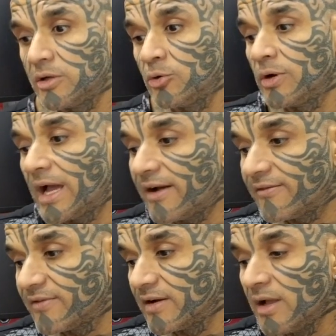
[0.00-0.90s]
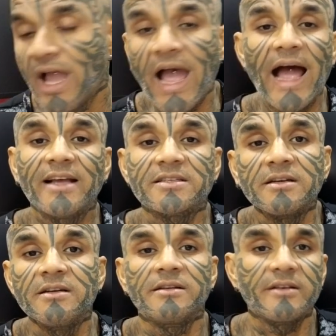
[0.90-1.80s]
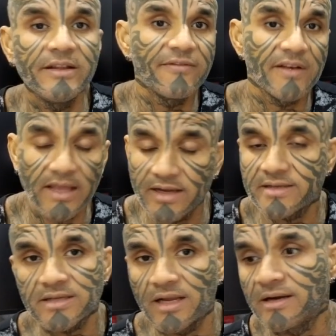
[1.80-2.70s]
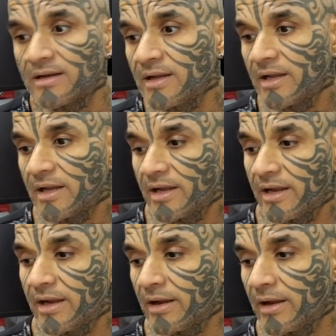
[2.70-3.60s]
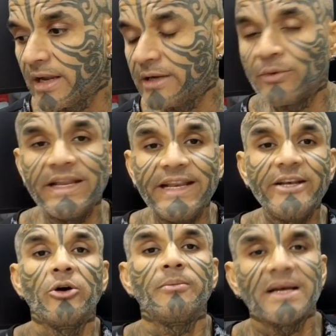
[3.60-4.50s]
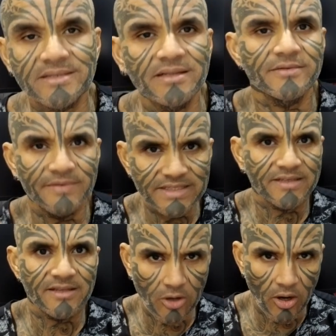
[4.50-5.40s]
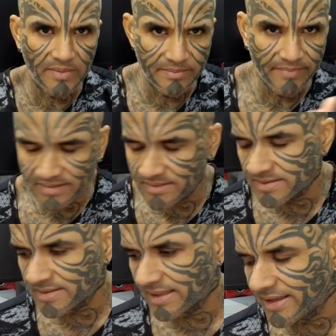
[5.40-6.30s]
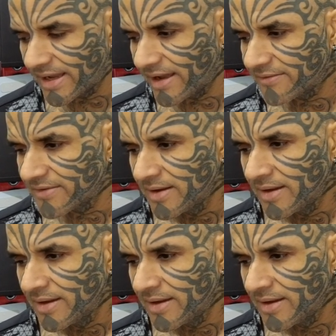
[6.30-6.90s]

You'll have acid reflux and uh, it will eat your muscles, which are the common myths that they have.